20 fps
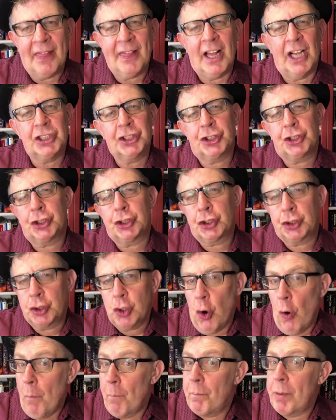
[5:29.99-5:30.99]
and the
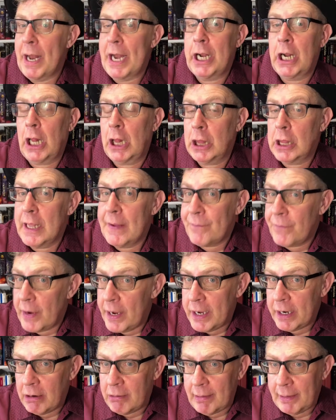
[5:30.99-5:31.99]
stupid
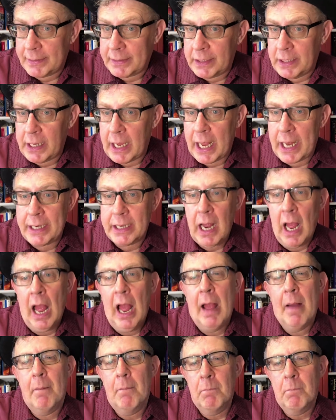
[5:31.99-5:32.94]
cliffhanger at the end